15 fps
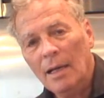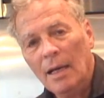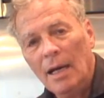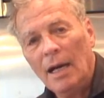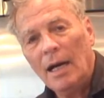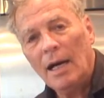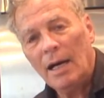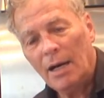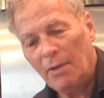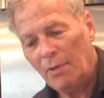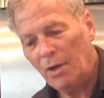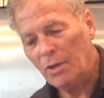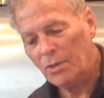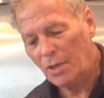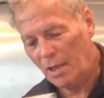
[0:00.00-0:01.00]
Uh,
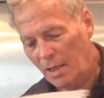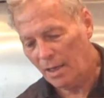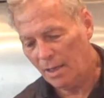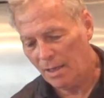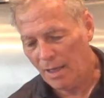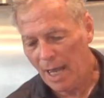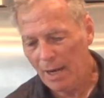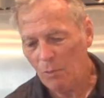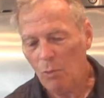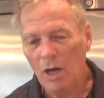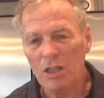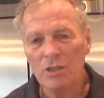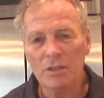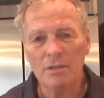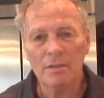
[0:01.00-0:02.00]
there's a lot of
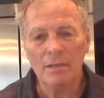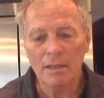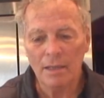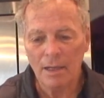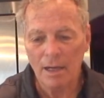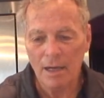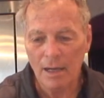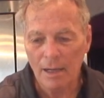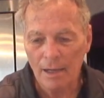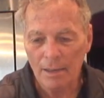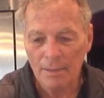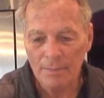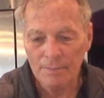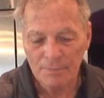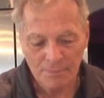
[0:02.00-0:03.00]
Russian uh,
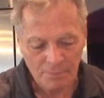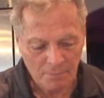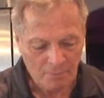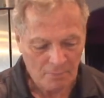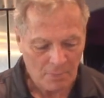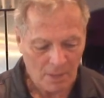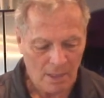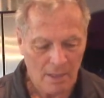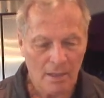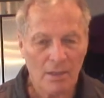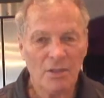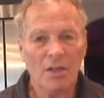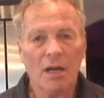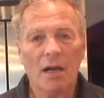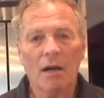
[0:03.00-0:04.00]

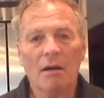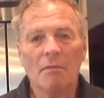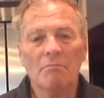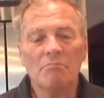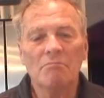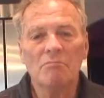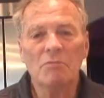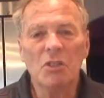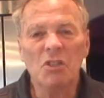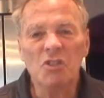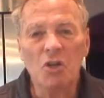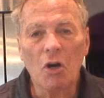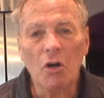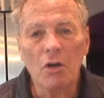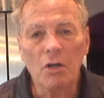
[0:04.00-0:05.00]
uh,
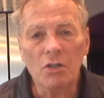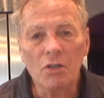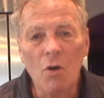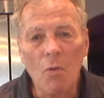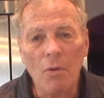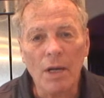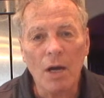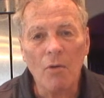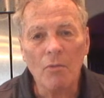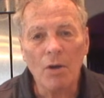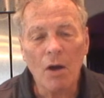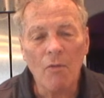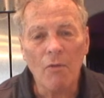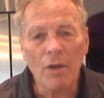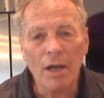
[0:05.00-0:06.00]
deserters going on
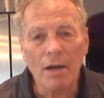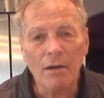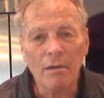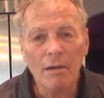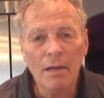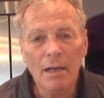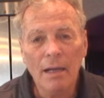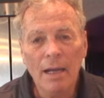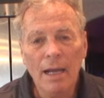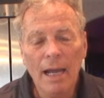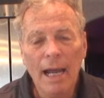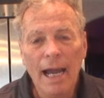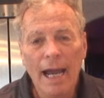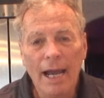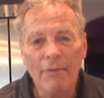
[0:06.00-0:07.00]
over there,
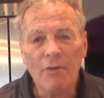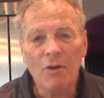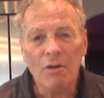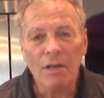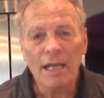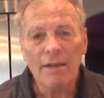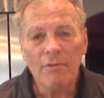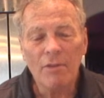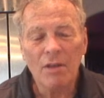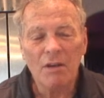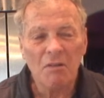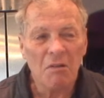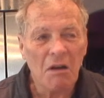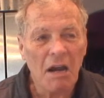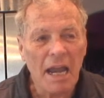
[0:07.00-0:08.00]
and they're leaving.
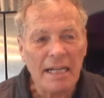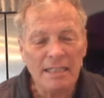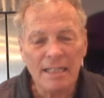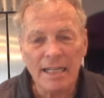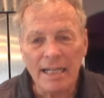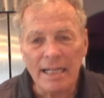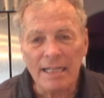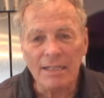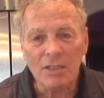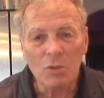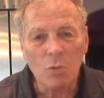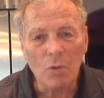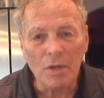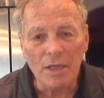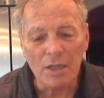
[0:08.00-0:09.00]
They're, they're 18 to
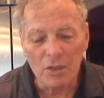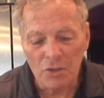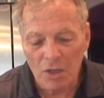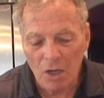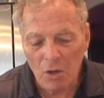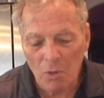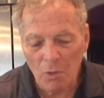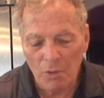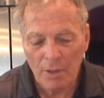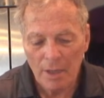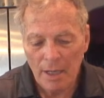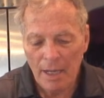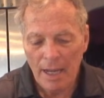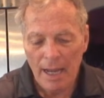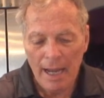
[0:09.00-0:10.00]
20 years old,
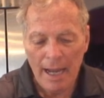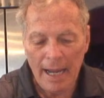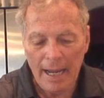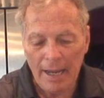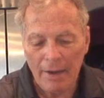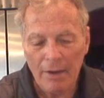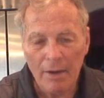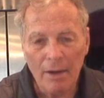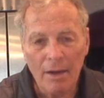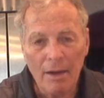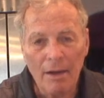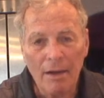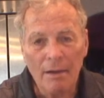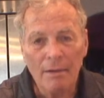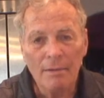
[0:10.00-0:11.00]
and
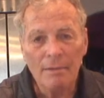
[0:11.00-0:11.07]
uh,